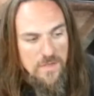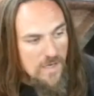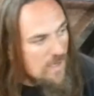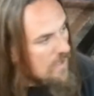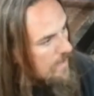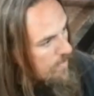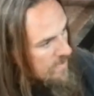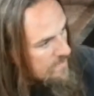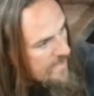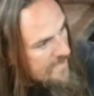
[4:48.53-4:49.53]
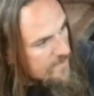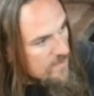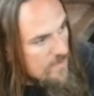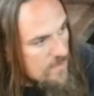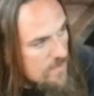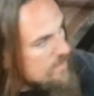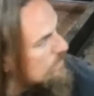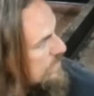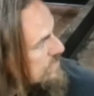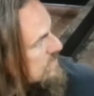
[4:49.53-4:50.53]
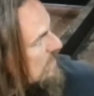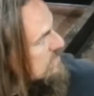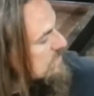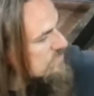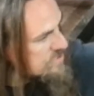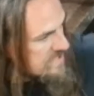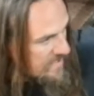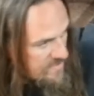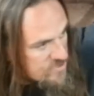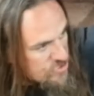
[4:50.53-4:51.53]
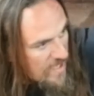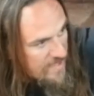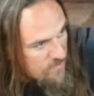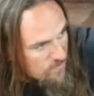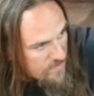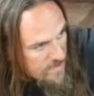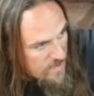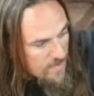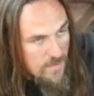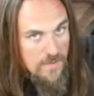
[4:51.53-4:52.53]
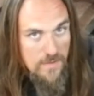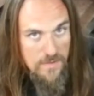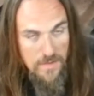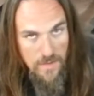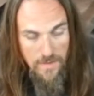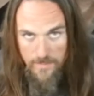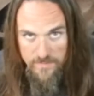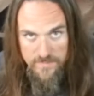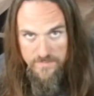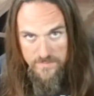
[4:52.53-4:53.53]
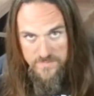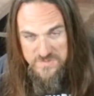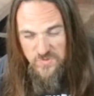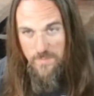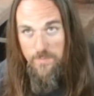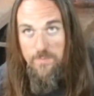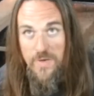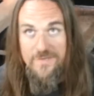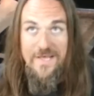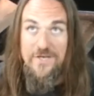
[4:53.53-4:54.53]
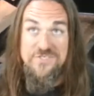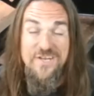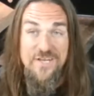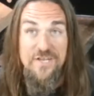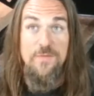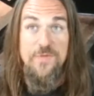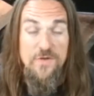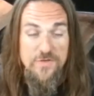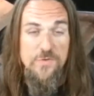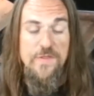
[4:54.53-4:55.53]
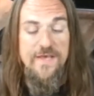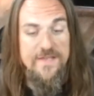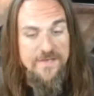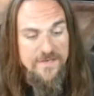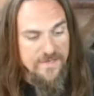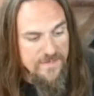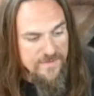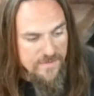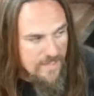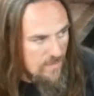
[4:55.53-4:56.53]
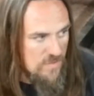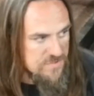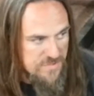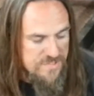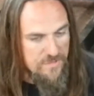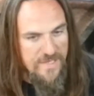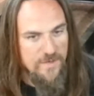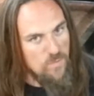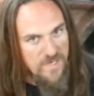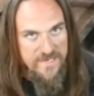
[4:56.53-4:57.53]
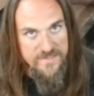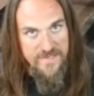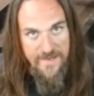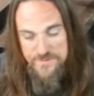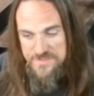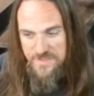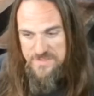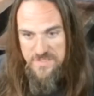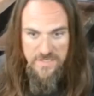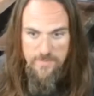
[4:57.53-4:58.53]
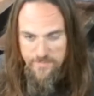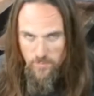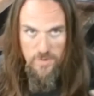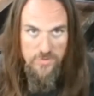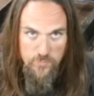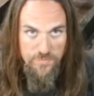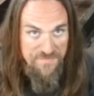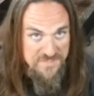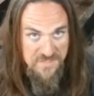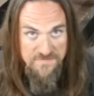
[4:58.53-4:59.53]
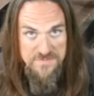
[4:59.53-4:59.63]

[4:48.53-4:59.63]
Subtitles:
I bought a ladder, which is also just out of the shop over here. So I bought a ladder so I could get up there and do that, and I'll also need the ladder when I get the house done to get up and work on the roof and stuff.